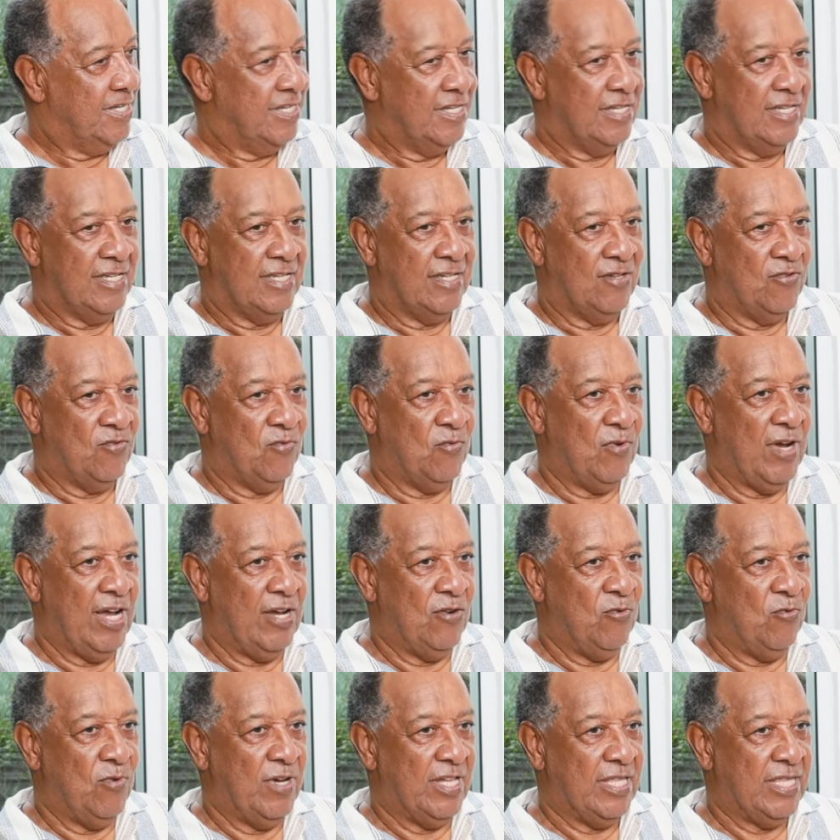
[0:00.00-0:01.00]

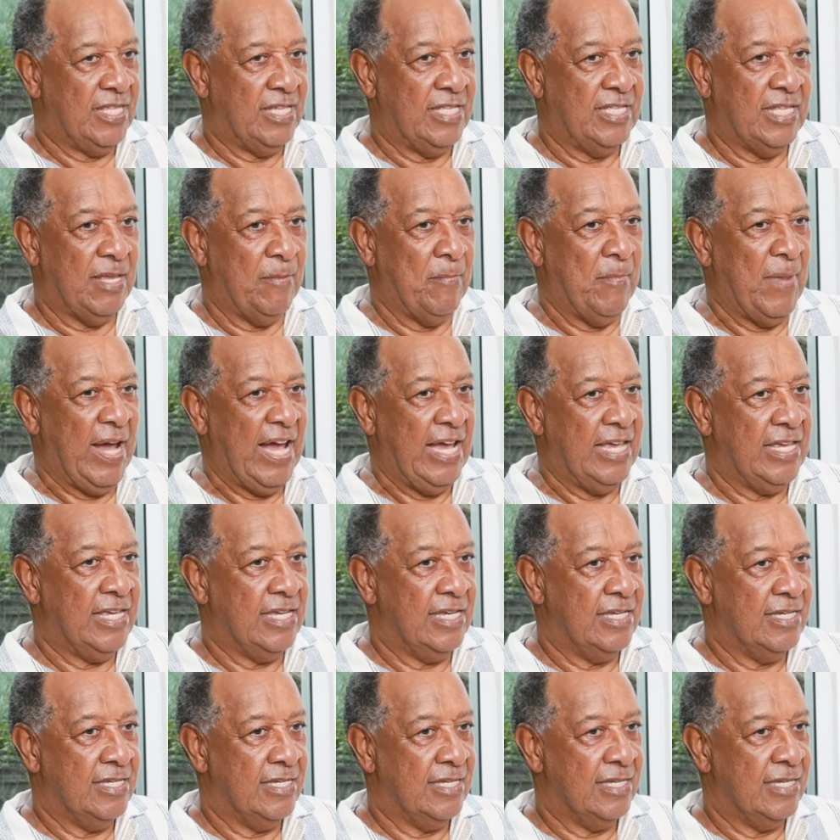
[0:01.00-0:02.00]
one was in the
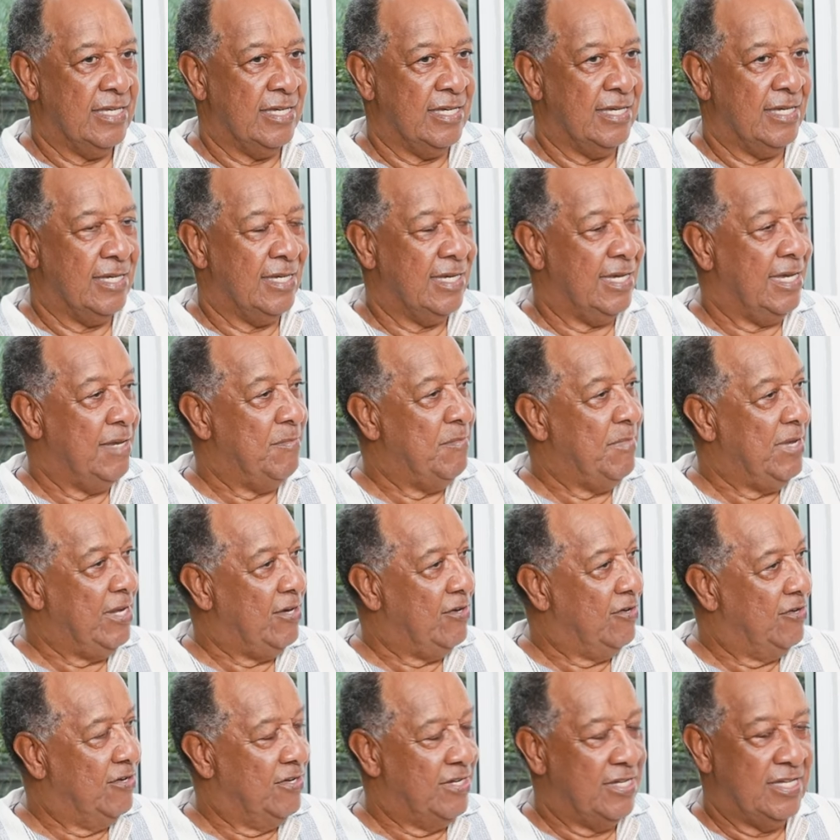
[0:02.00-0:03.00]
mine in
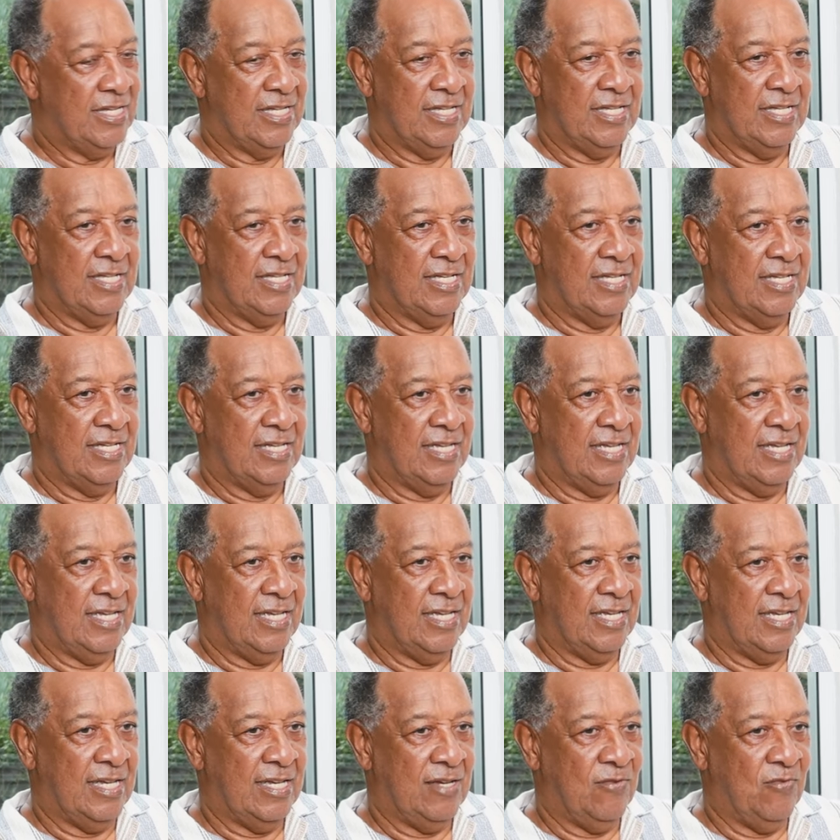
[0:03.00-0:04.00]
Ermelo
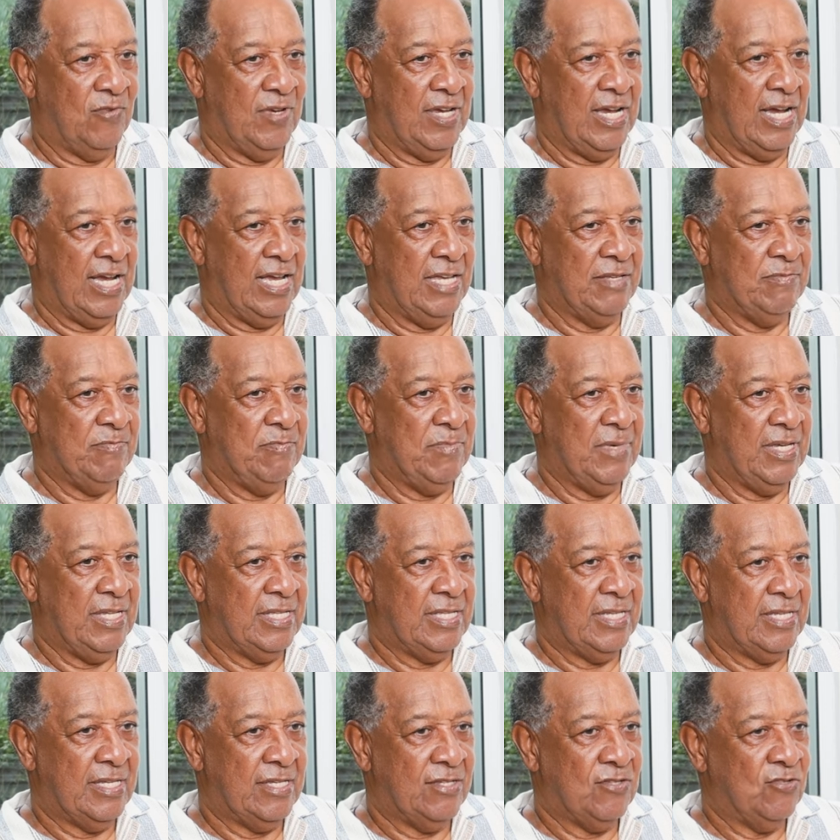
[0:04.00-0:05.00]
uh, when I
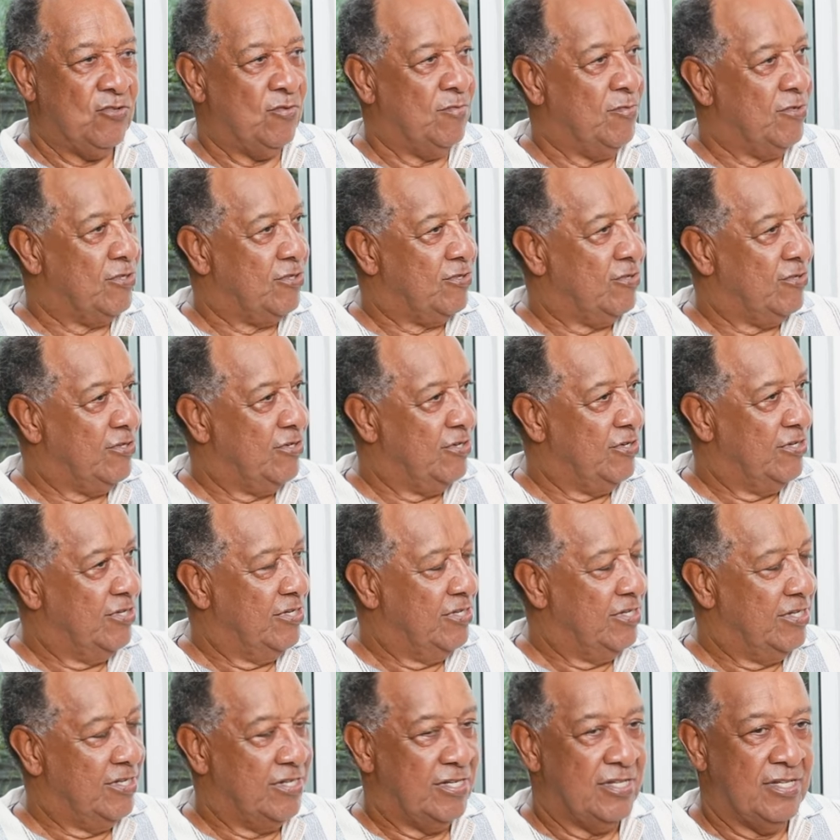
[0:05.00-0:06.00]
meet Yomozono.
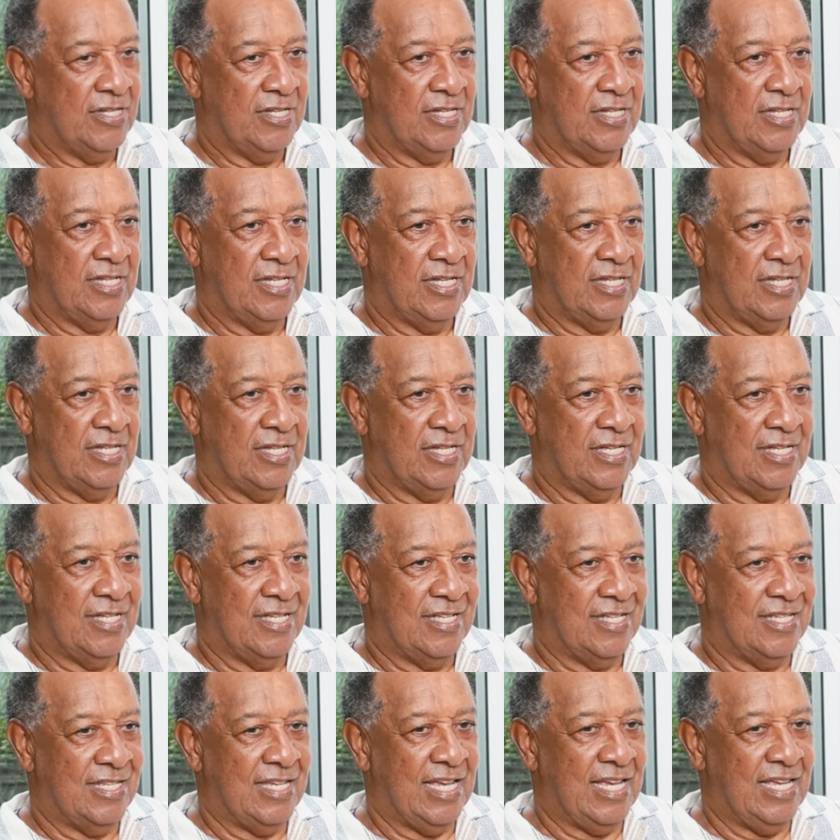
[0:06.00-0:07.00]
In Ermelo?
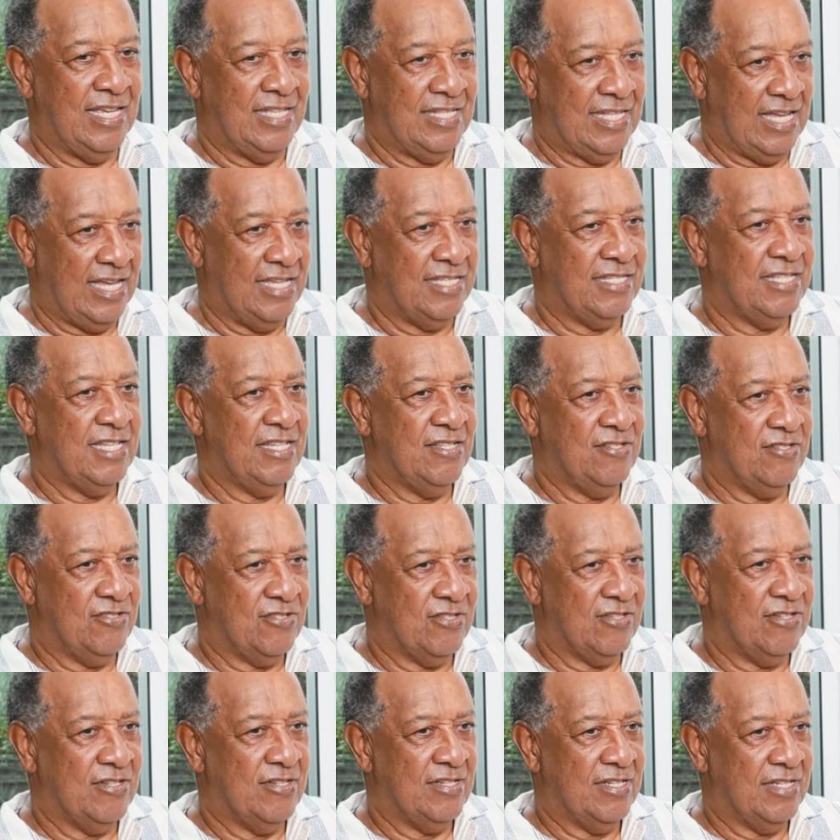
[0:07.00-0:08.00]
Yeah, I think
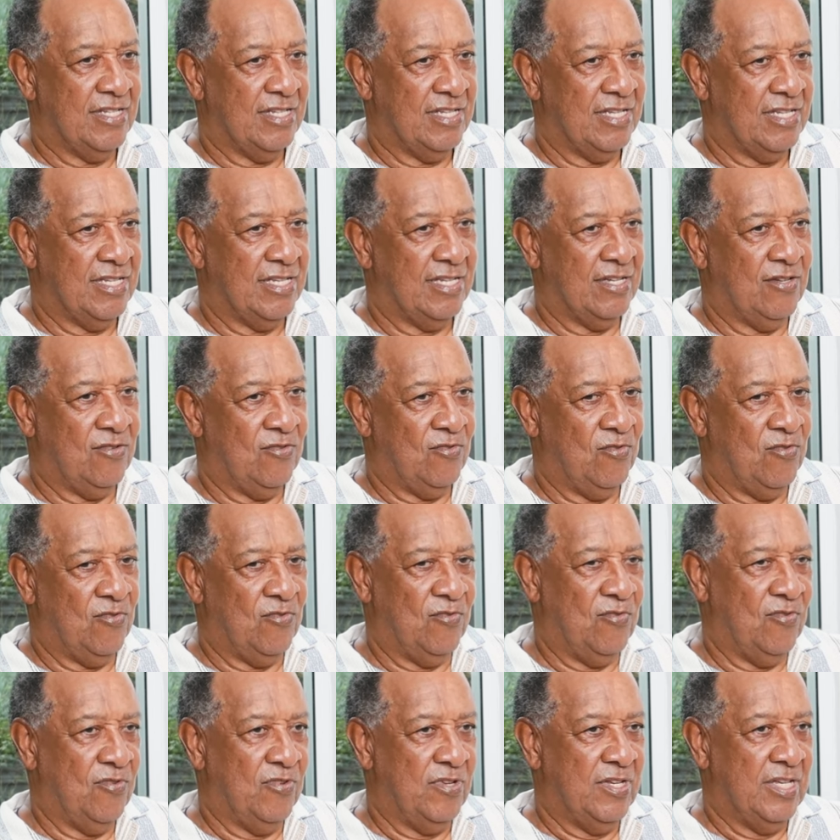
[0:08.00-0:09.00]
so. Yeah.
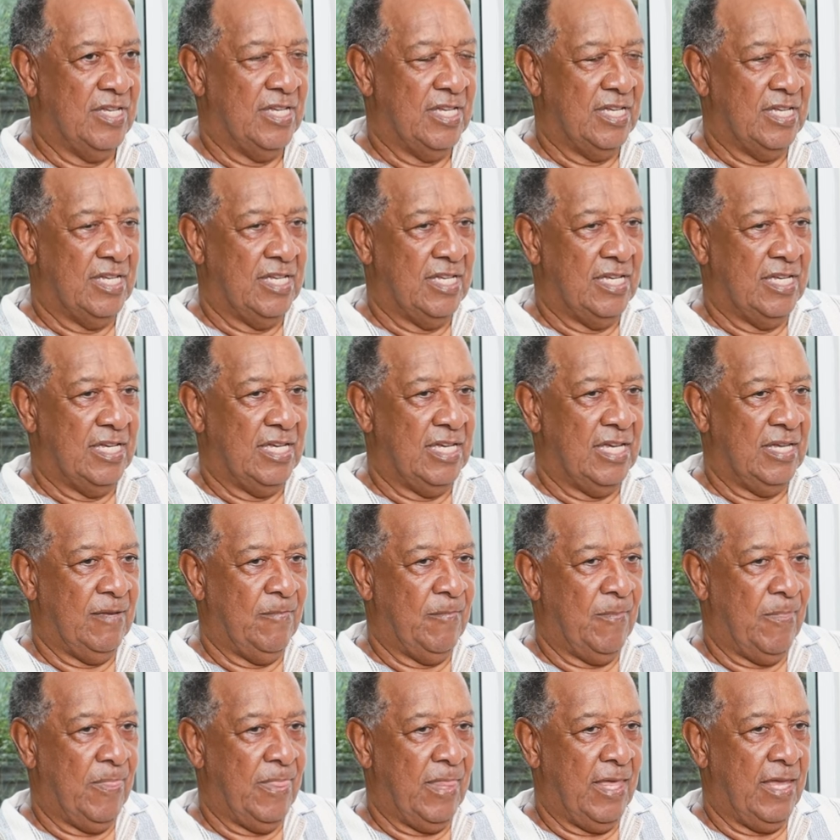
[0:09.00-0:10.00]
Or oh,
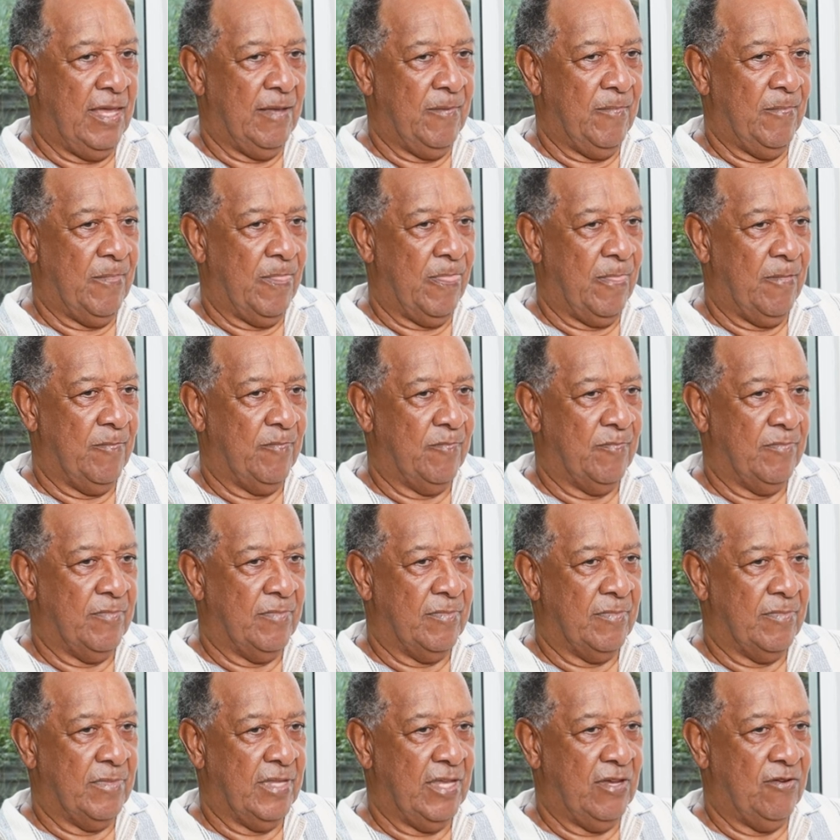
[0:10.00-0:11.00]
um, the,
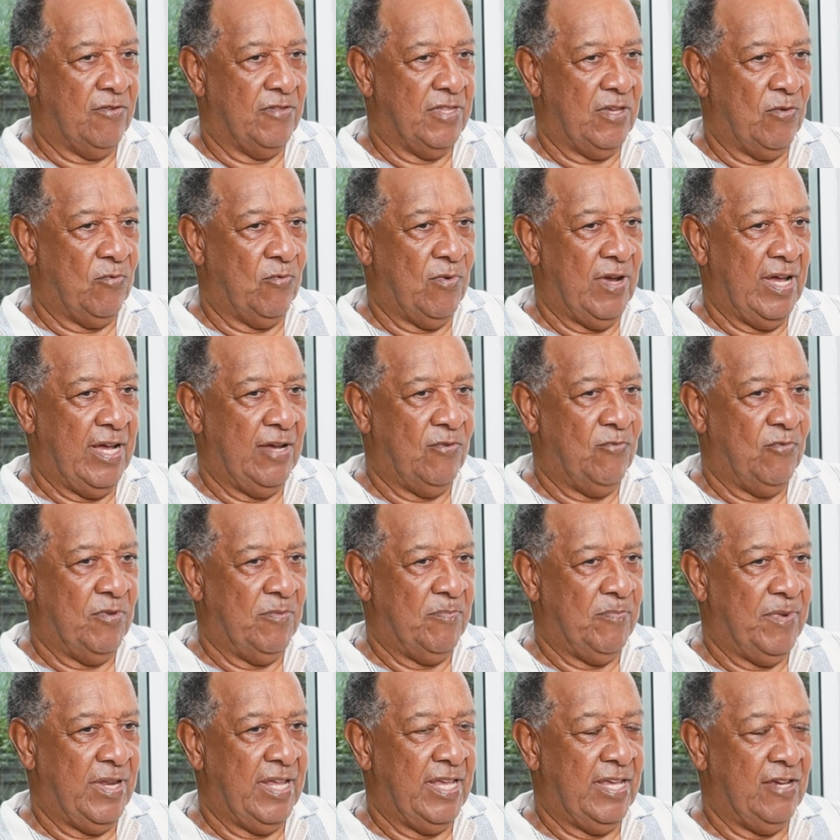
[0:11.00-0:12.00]
the other one we
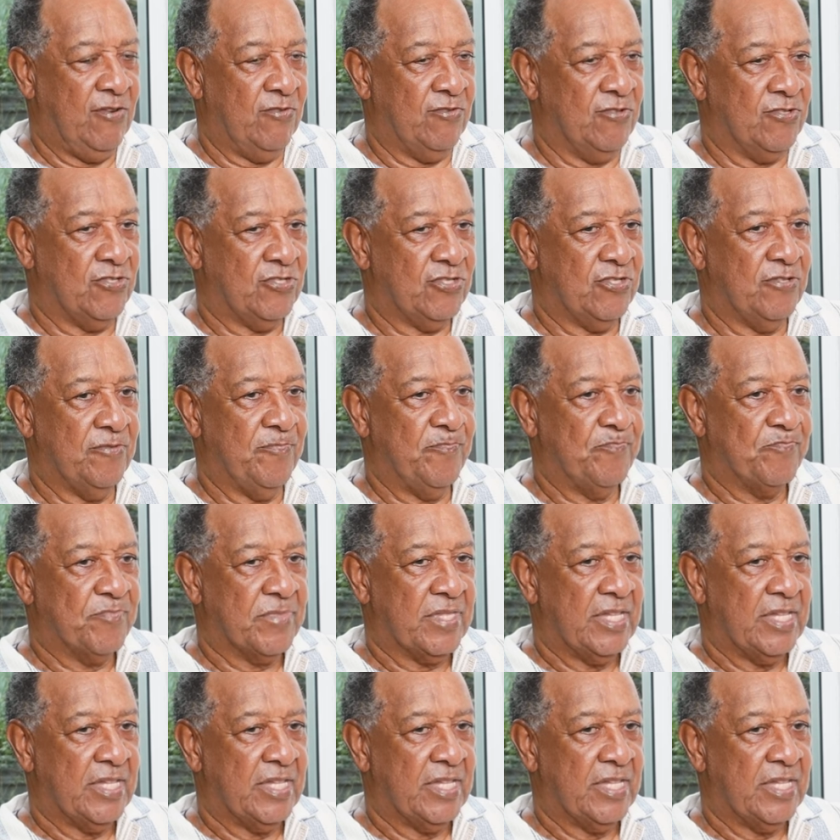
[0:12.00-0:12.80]
play also.